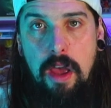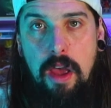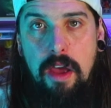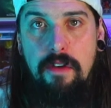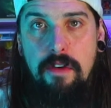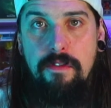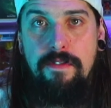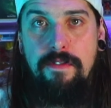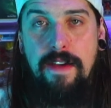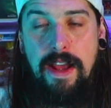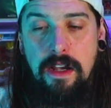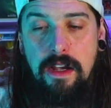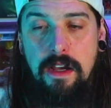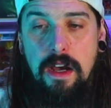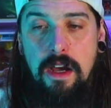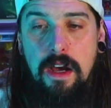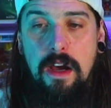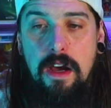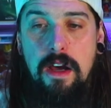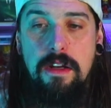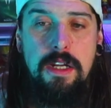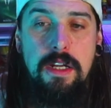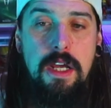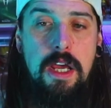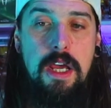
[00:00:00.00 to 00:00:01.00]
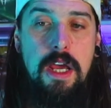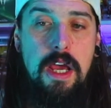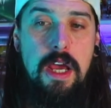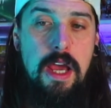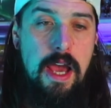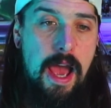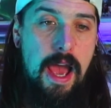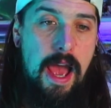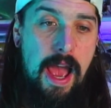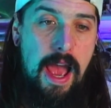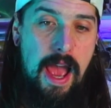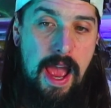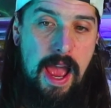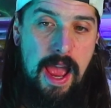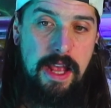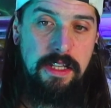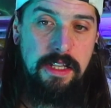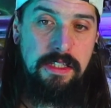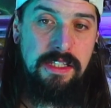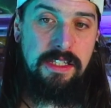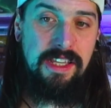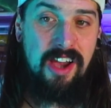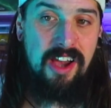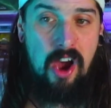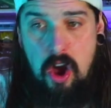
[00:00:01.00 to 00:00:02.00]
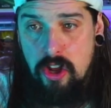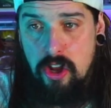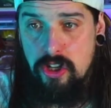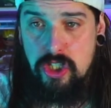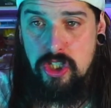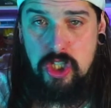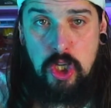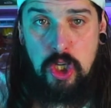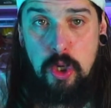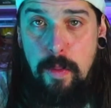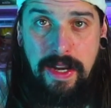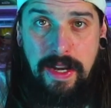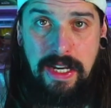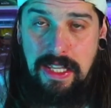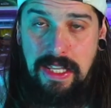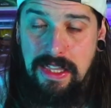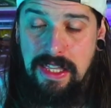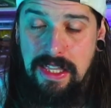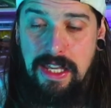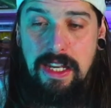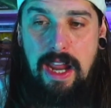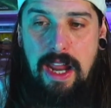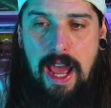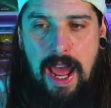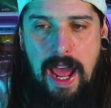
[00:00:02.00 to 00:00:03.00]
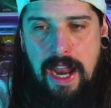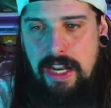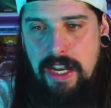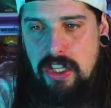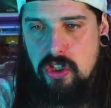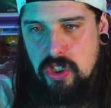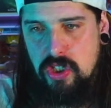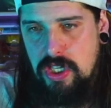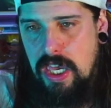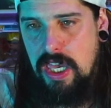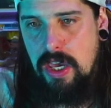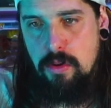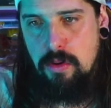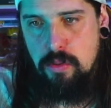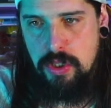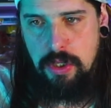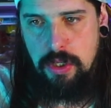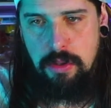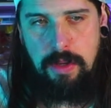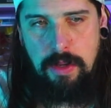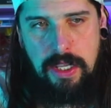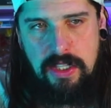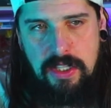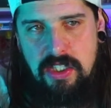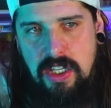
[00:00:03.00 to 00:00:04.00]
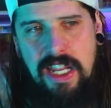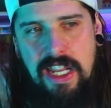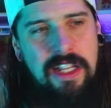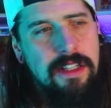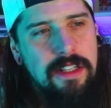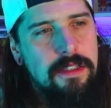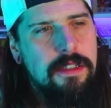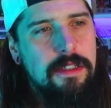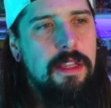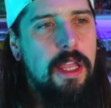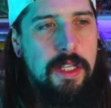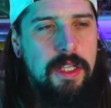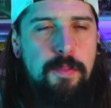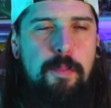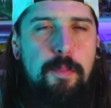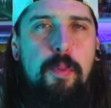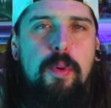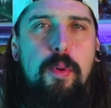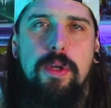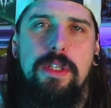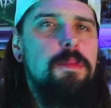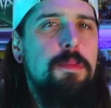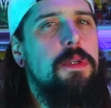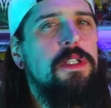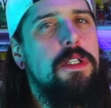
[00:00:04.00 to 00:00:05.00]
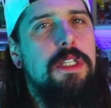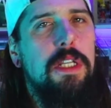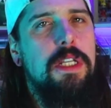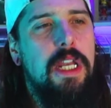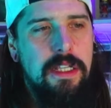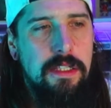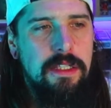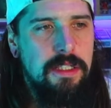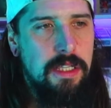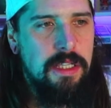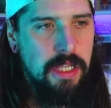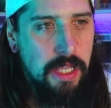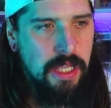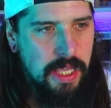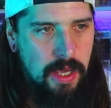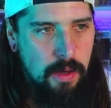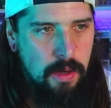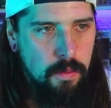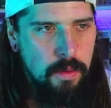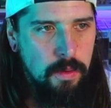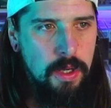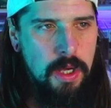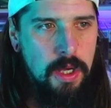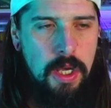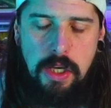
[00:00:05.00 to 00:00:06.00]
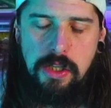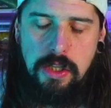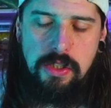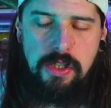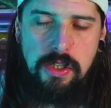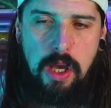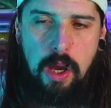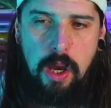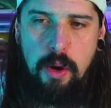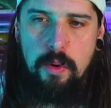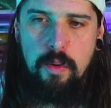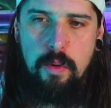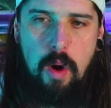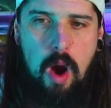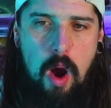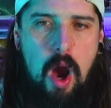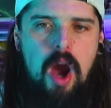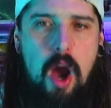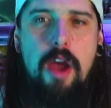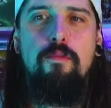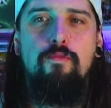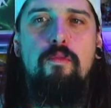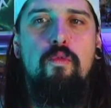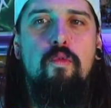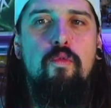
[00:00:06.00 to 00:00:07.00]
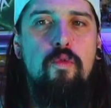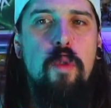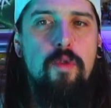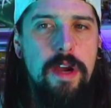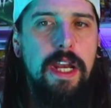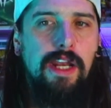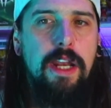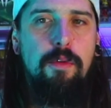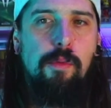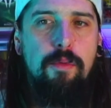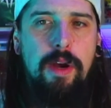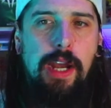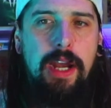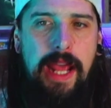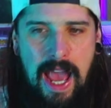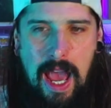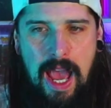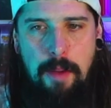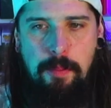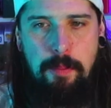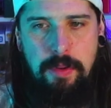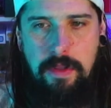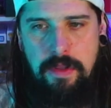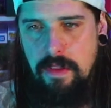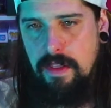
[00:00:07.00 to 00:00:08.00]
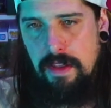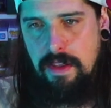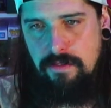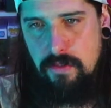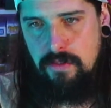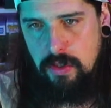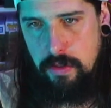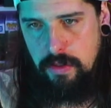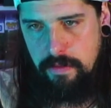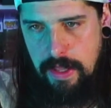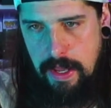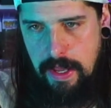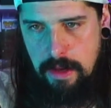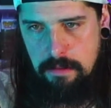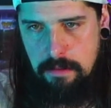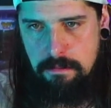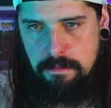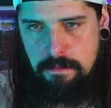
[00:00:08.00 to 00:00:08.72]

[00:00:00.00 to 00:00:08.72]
a Vanguard and can't do anything and it just kills you. It's pretty much an instant kill. So I'm really, really happy that they've done that.